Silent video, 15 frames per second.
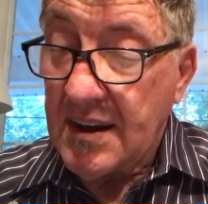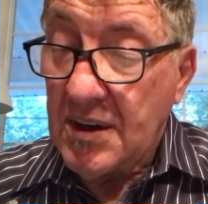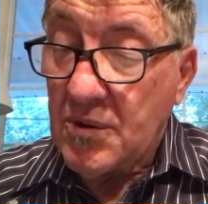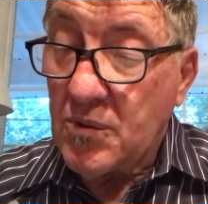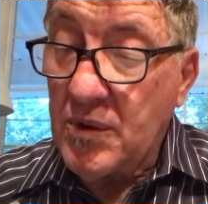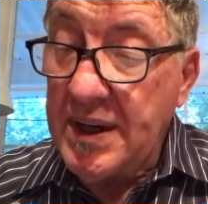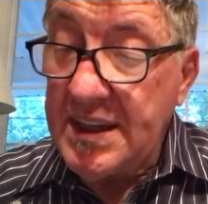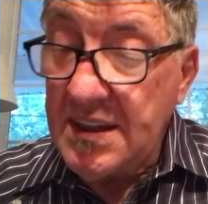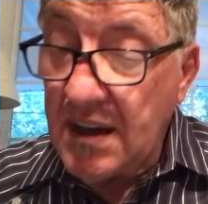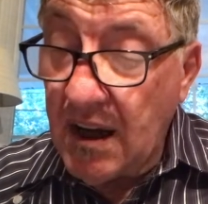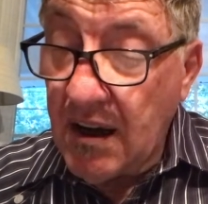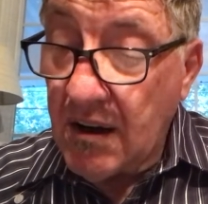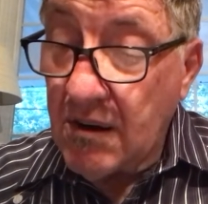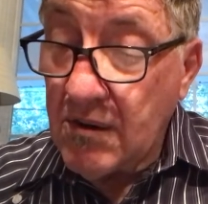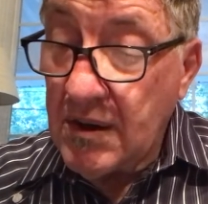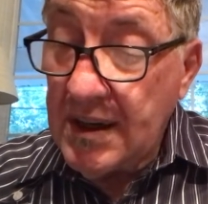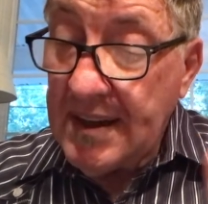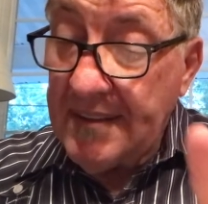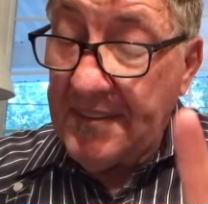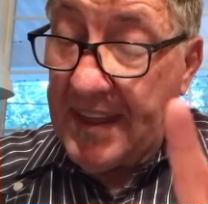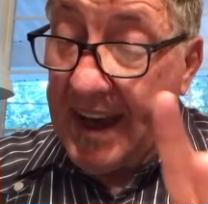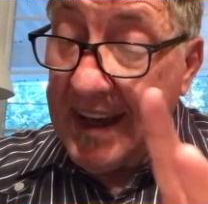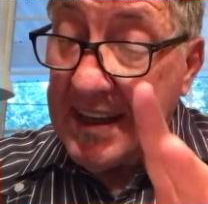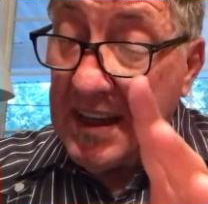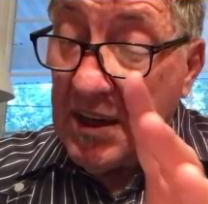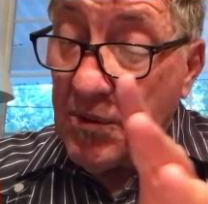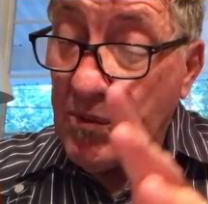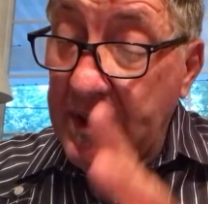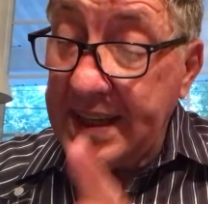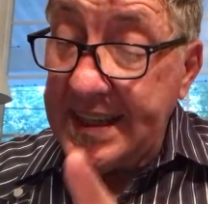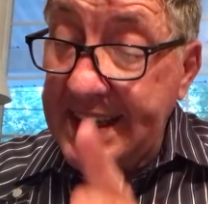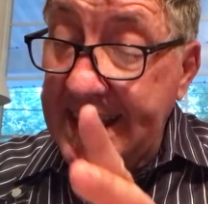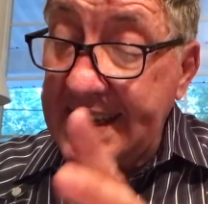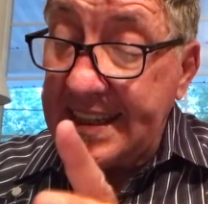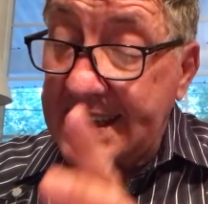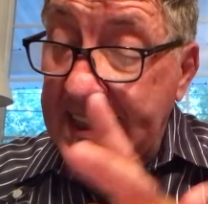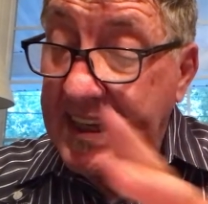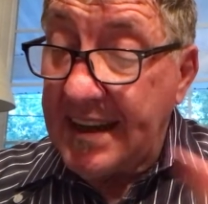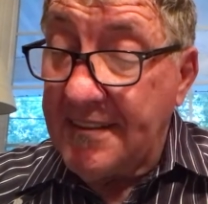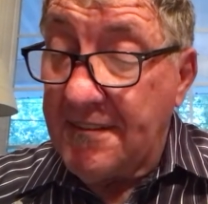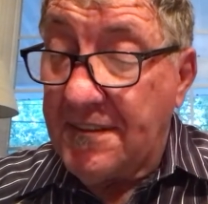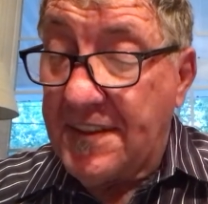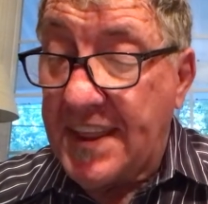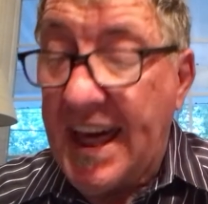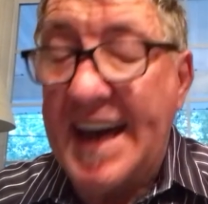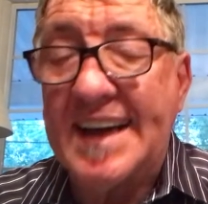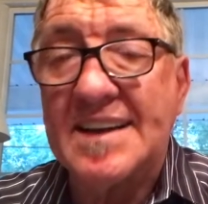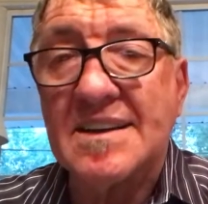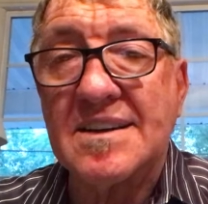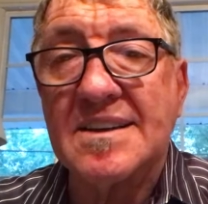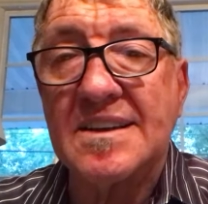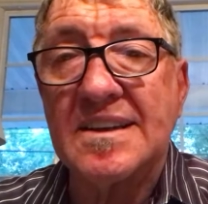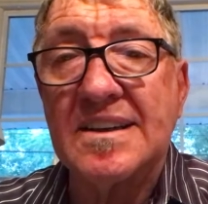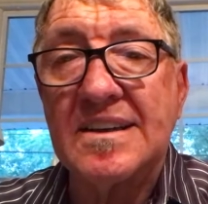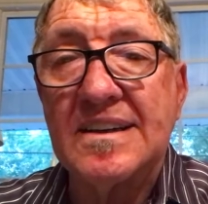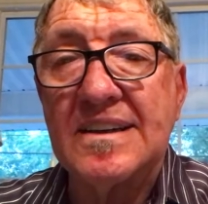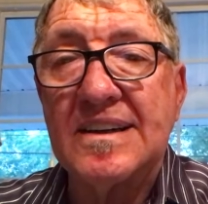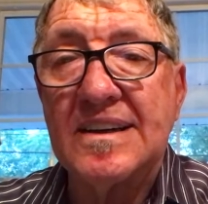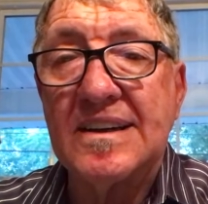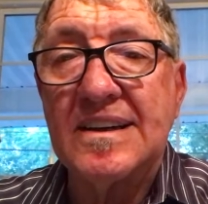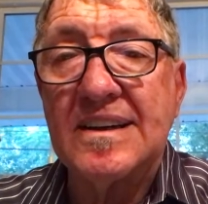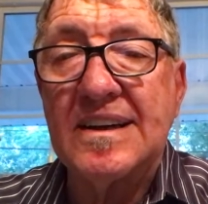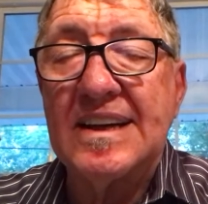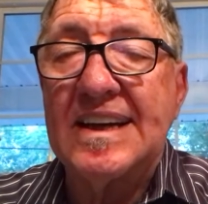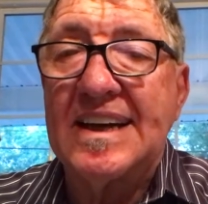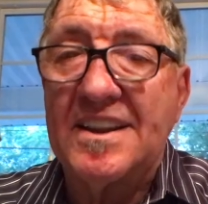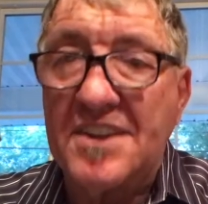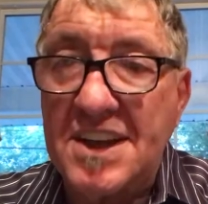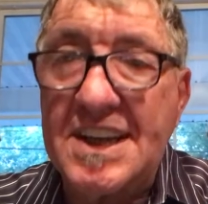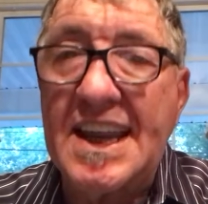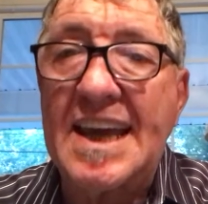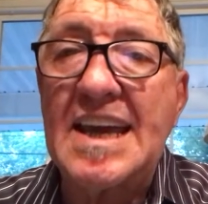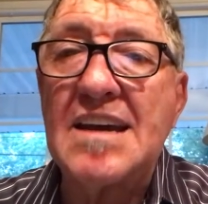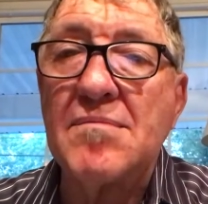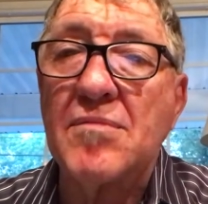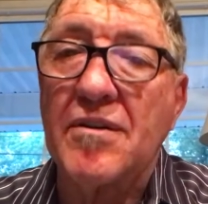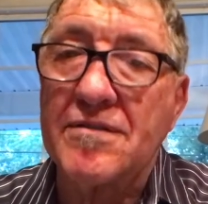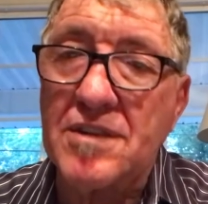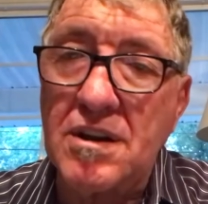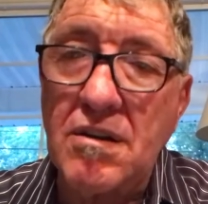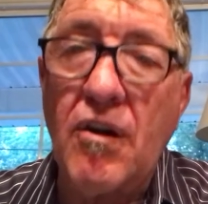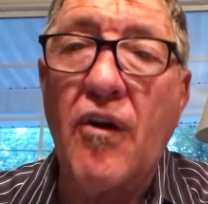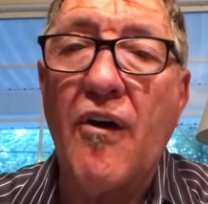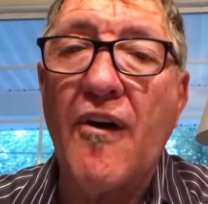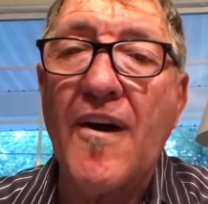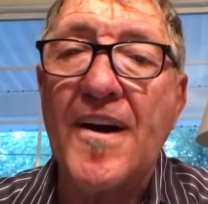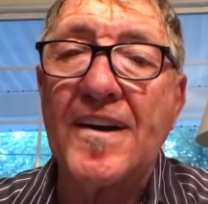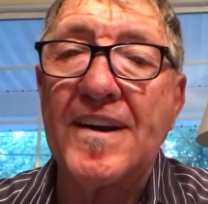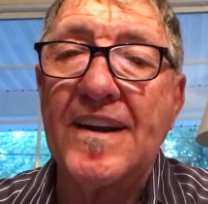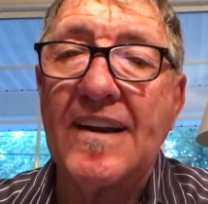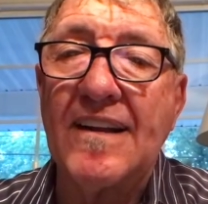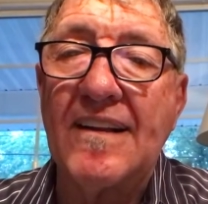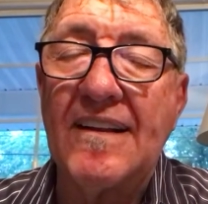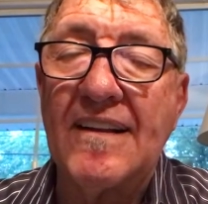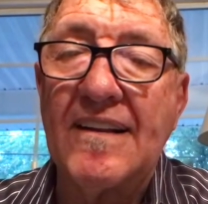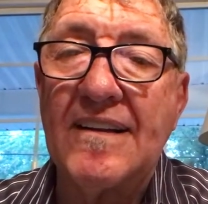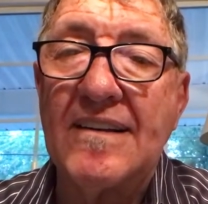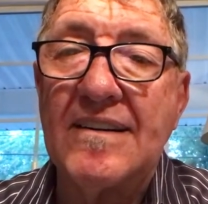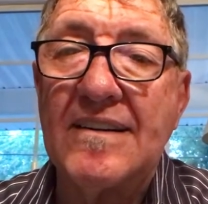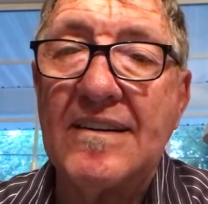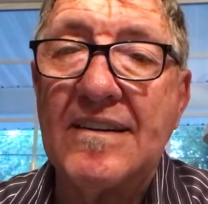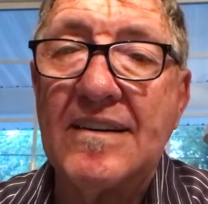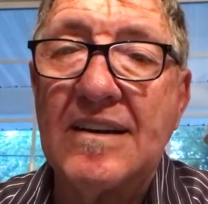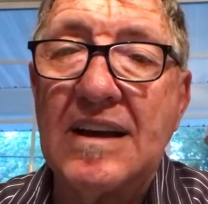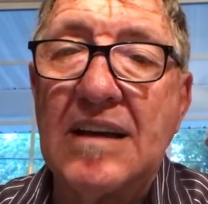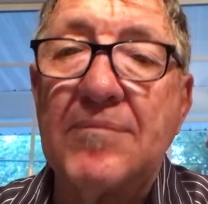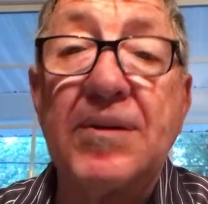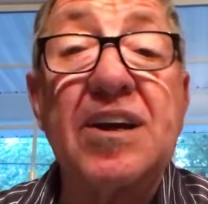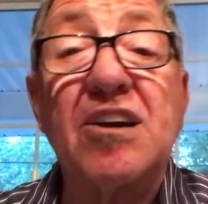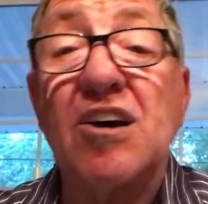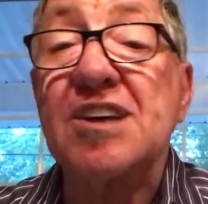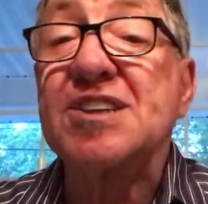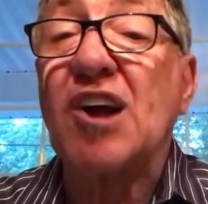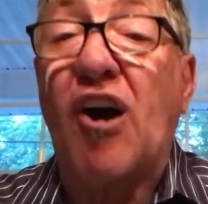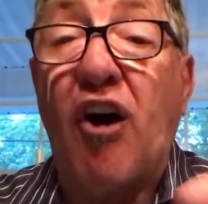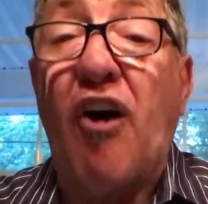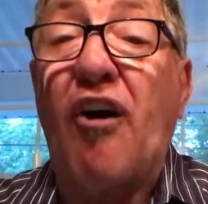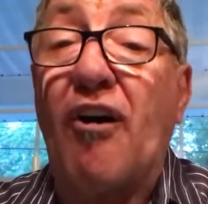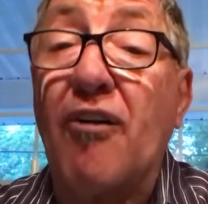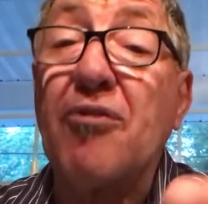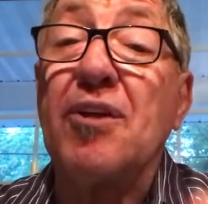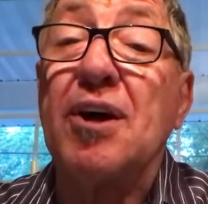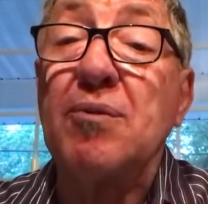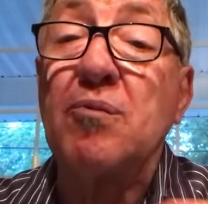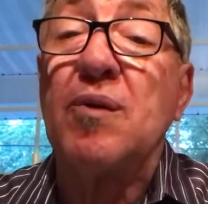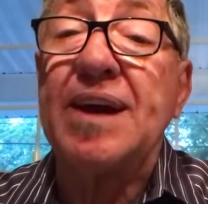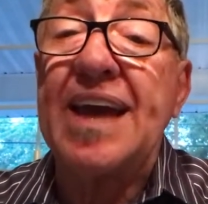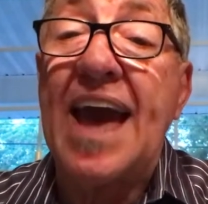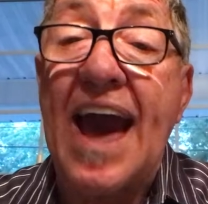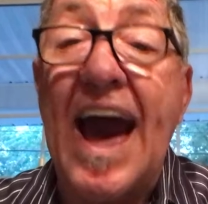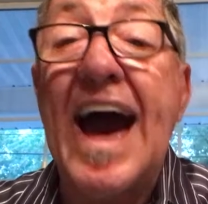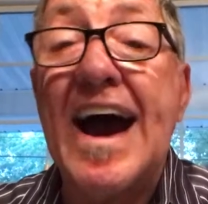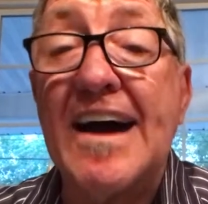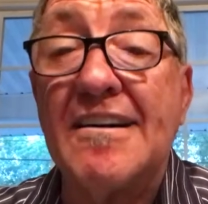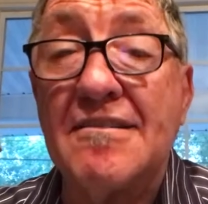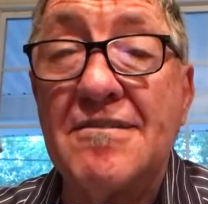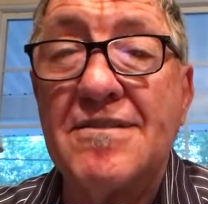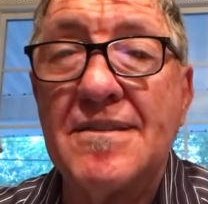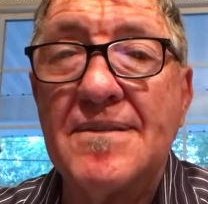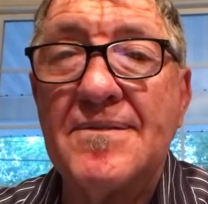We know that we need to give thanks in the name of the Lord, because all that we have